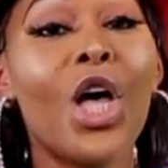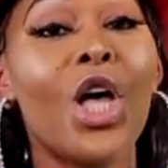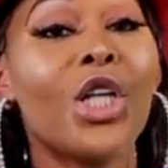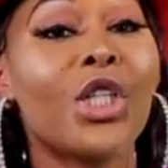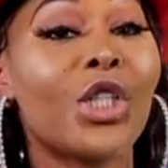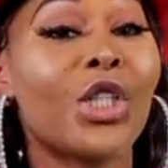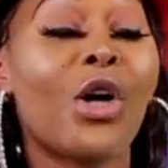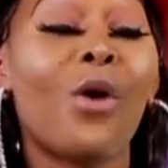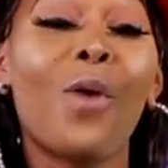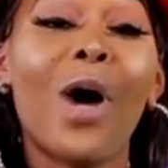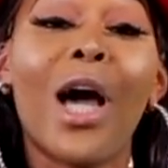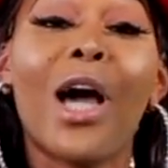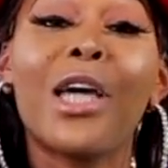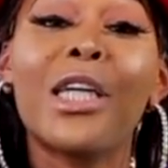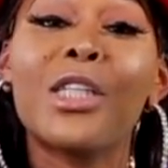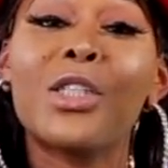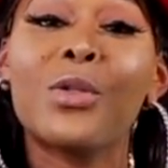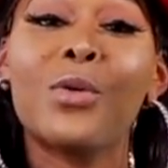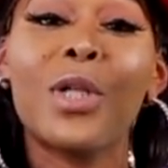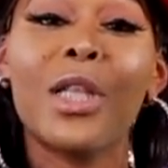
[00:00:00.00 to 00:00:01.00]
So I
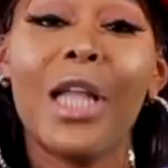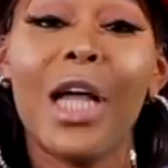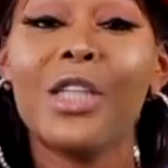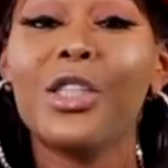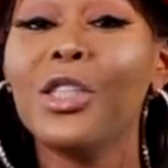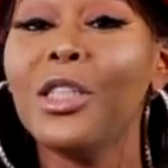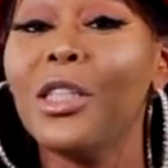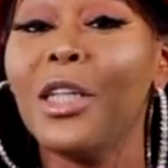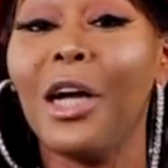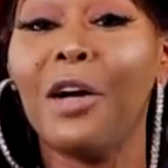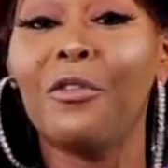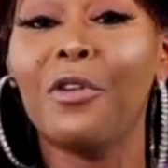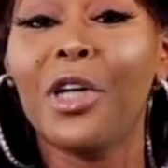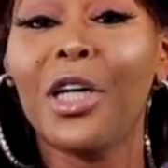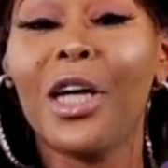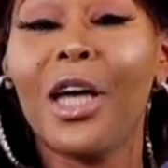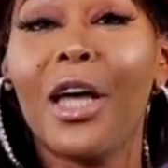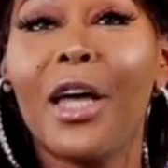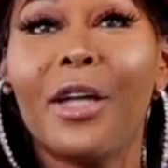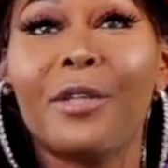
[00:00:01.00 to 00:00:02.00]
get on
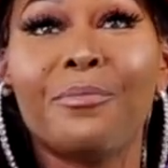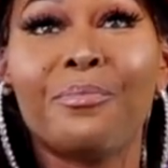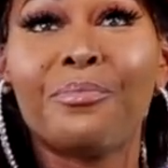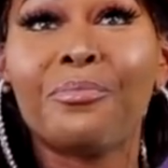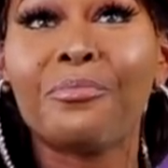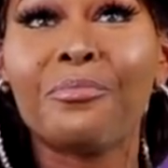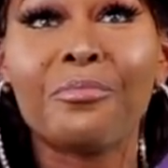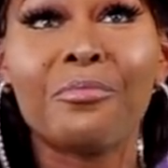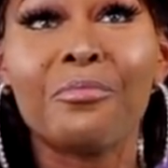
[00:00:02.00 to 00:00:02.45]
Legendary, and